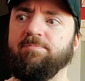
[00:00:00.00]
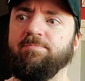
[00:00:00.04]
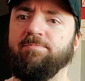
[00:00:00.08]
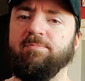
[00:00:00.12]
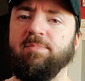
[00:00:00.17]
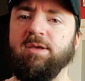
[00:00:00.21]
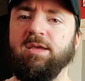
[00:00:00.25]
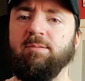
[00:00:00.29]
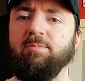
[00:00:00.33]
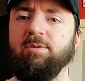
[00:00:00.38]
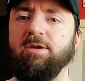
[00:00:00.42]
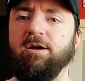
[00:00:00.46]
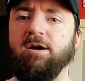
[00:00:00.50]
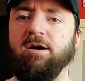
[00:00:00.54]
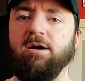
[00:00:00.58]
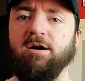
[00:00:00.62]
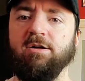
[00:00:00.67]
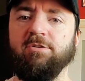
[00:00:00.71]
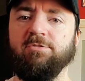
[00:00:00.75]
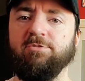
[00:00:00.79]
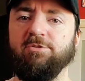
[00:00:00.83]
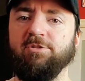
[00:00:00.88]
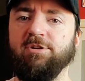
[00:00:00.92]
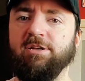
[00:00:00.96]
maybe
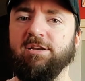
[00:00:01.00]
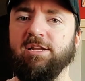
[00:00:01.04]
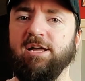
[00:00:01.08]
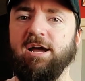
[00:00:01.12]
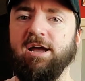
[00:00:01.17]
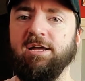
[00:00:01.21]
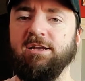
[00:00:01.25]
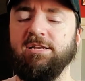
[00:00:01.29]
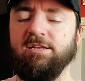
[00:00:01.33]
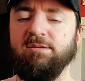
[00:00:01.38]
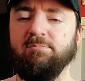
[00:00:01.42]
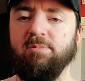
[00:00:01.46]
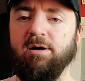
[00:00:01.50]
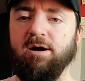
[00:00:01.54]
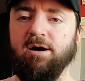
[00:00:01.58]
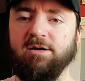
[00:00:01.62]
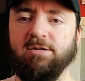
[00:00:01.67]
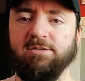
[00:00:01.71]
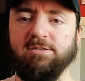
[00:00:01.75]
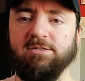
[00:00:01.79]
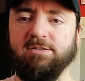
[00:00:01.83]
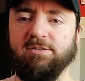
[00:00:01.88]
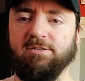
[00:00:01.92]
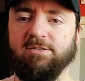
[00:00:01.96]
190
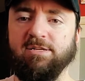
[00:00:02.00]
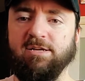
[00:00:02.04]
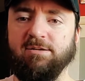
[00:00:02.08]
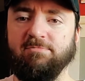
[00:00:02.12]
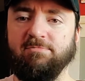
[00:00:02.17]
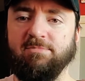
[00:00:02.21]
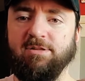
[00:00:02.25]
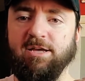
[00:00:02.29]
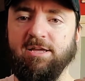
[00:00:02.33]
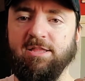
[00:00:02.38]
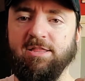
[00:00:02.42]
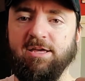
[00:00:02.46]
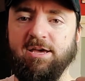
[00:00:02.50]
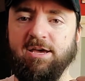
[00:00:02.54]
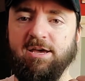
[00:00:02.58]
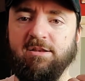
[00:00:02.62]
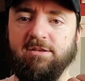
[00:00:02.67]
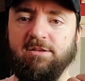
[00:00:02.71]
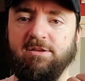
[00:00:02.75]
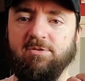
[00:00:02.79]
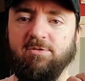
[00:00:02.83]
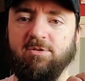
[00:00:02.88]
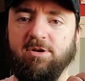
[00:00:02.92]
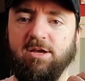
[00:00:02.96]
bucks, something like
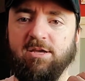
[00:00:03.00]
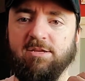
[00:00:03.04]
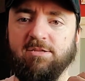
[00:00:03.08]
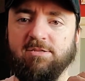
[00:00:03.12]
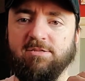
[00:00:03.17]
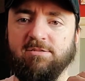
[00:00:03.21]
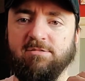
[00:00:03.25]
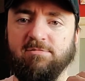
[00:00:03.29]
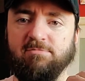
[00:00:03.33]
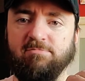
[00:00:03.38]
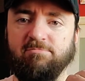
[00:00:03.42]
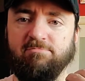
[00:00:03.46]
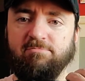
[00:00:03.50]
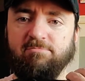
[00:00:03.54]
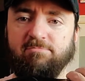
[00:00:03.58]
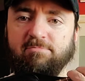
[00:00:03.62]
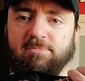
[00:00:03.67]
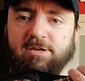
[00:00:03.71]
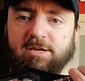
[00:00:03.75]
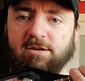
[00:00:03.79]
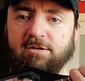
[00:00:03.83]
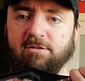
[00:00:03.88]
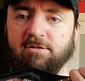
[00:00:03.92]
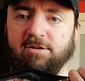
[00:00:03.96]
that, US,
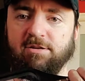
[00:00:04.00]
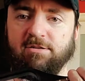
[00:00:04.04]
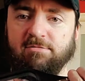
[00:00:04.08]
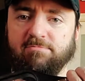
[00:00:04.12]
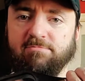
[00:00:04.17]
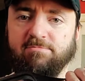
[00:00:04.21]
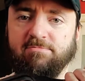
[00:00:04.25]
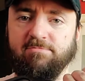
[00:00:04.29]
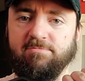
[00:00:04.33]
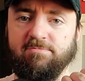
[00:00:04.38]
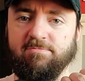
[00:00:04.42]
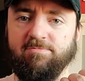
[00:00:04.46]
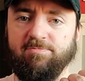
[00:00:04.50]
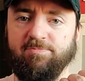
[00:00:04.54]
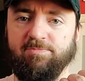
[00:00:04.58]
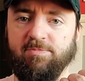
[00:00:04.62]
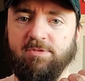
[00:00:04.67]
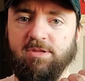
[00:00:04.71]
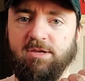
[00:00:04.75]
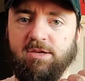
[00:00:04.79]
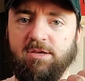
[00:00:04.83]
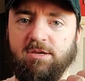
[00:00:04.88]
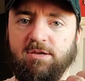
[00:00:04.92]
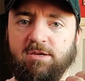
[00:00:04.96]
here in
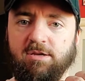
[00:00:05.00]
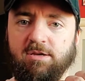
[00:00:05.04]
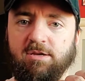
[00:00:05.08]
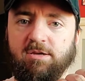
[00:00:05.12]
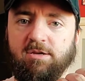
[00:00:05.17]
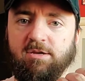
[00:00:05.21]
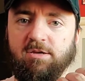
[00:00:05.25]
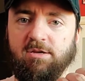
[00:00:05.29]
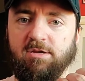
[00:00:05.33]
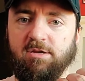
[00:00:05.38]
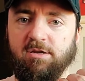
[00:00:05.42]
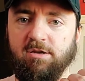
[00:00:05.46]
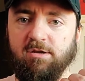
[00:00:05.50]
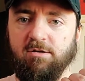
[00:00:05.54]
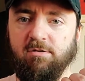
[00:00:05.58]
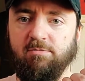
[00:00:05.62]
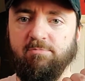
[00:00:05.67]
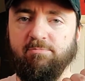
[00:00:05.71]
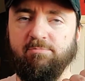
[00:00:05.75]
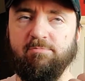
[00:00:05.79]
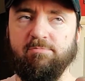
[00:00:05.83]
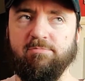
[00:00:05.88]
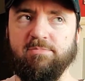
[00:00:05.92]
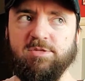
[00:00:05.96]

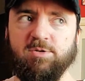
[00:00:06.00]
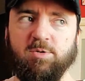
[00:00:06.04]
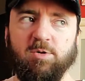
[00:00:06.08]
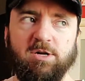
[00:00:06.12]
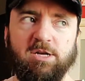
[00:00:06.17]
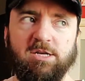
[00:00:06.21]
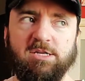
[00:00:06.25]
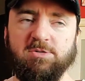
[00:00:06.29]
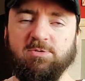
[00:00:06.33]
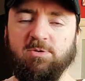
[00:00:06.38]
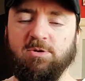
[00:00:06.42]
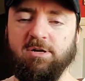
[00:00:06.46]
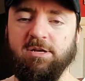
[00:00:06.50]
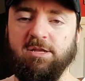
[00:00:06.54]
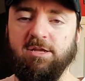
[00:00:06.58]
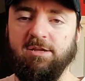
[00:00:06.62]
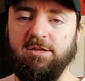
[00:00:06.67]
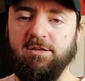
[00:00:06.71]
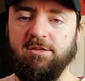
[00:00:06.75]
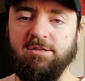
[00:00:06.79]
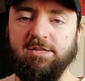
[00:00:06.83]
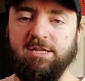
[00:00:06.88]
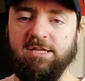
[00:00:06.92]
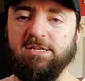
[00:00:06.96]
2020,
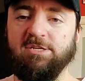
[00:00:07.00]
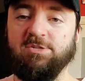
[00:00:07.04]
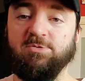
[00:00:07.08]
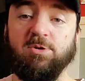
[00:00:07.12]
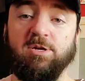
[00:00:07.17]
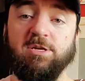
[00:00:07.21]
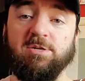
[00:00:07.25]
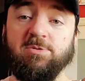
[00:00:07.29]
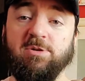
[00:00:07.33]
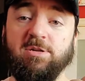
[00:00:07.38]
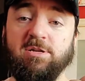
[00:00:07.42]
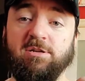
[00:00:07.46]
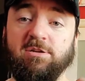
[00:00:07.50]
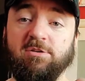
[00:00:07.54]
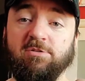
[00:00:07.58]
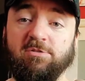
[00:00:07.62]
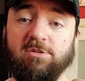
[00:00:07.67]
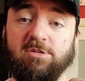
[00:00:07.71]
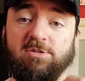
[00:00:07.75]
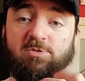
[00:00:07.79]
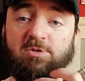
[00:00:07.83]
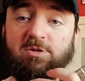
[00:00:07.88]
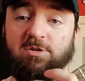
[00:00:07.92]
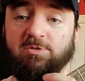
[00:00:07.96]
into 2020,
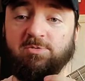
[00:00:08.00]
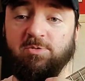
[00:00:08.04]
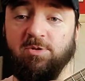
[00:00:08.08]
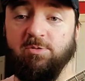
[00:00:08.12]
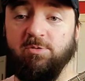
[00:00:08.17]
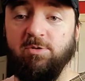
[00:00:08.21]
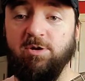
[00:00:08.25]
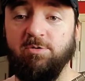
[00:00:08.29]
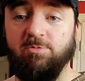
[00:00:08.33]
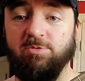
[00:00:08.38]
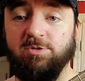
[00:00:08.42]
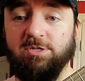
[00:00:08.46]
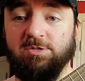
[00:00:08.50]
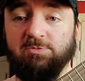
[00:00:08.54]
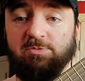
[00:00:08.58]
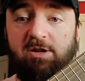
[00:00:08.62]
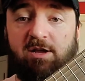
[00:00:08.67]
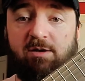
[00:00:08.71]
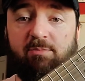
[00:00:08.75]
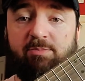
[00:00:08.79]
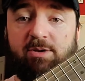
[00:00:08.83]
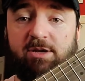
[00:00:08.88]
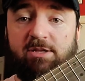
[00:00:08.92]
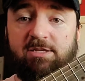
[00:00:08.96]
early 2021, which is when
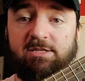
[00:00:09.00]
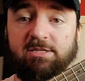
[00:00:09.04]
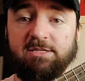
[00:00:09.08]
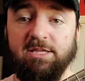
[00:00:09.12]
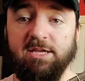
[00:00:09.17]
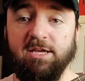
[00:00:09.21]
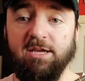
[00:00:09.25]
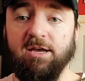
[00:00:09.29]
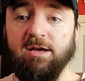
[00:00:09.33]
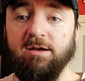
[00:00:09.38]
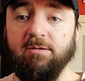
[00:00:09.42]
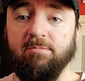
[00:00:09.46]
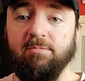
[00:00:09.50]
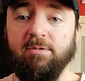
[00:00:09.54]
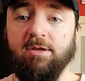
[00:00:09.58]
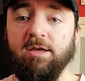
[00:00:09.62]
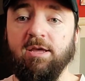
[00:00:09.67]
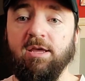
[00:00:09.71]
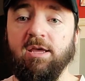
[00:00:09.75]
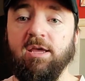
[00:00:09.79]
I picked this thing up.